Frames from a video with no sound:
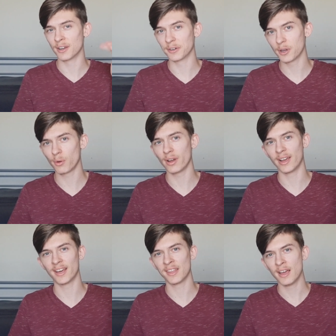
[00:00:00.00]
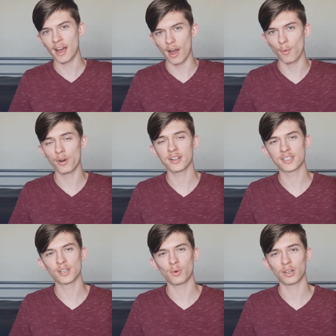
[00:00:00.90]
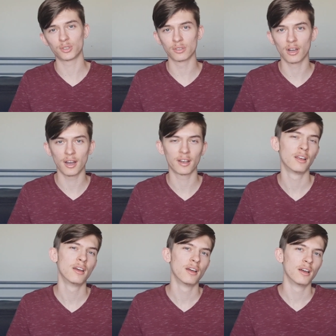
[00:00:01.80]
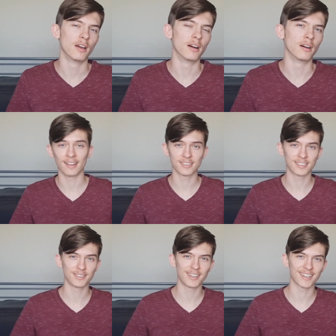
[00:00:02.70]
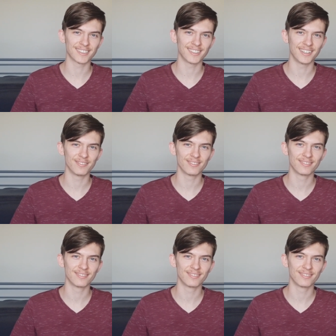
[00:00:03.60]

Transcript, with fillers: Go ahead, I want to see what you got and I'll see you next time.